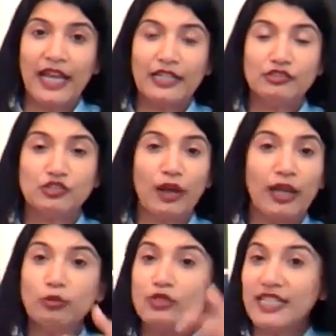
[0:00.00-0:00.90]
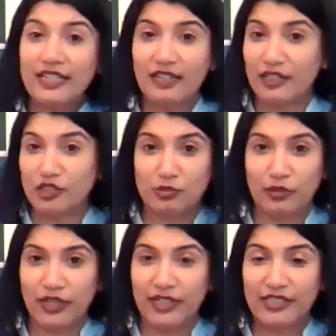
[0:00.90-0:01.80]
And so I wouldn't take a lunch
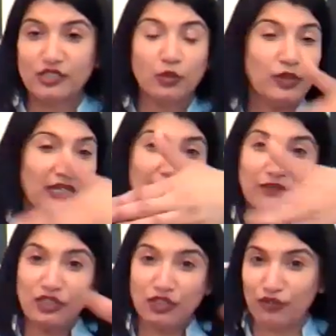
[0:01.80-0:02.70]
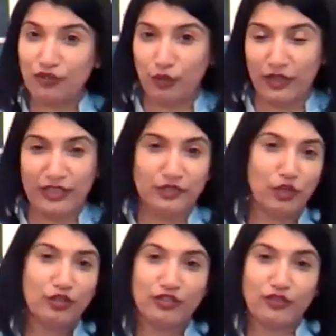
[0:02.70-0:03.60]
break. And so whatever was on the floor, and
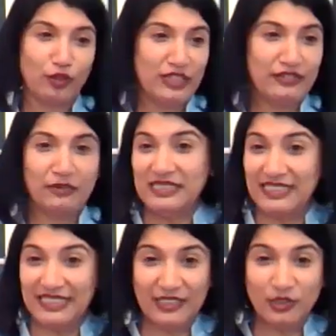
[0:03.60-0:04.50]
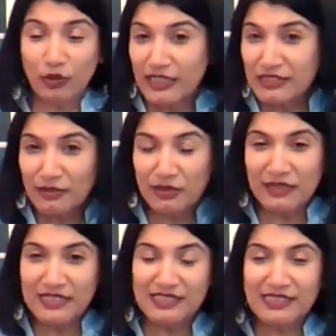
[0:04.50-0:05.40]
on the floor, there were basically donuts from the
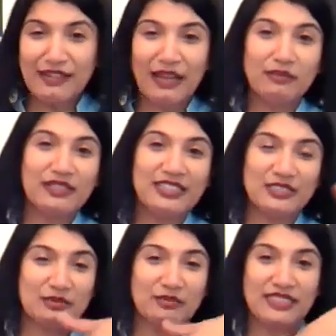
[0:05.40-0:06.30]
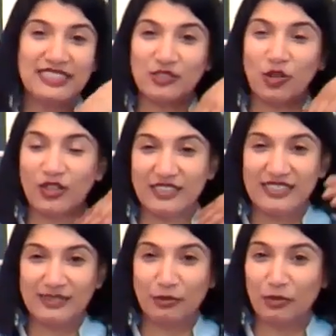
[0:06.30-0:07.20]
patient's families, or somebody has gotten
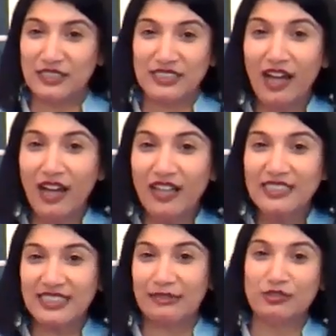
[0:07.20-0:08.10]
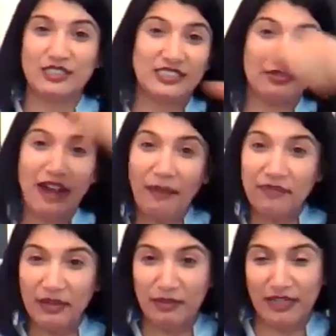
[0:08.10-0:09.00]
some croissants, and I would just
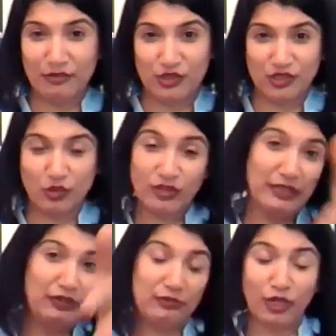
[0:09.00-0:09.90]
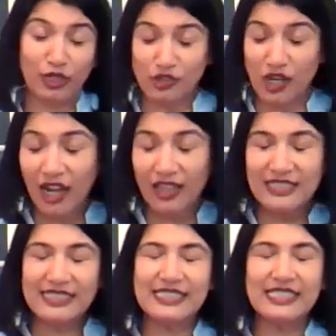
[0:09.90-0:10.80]
grab them and I would just, or they would have brought
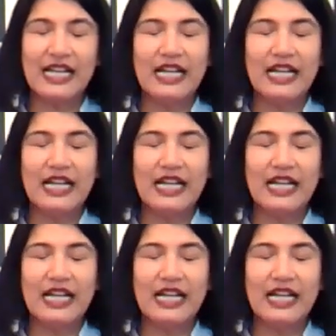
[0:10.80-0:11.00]
chocolates.